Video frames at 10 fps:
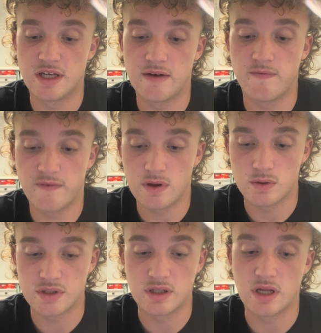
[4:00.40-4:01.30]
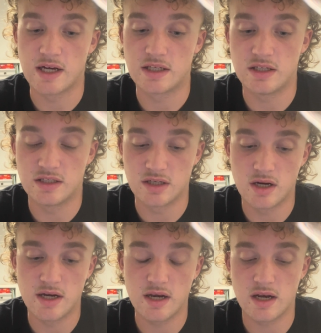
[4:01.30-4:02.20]
in fields like
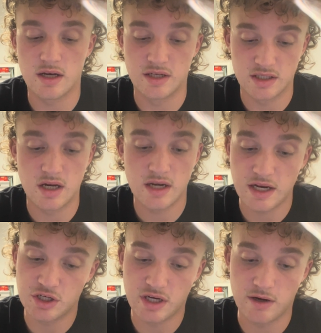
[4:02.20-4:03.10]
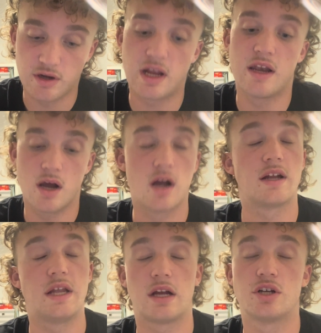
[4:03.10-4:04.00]
design engineering, and
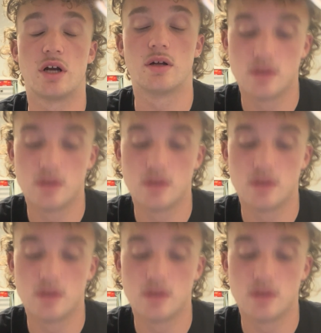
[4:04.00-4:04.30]
architecture.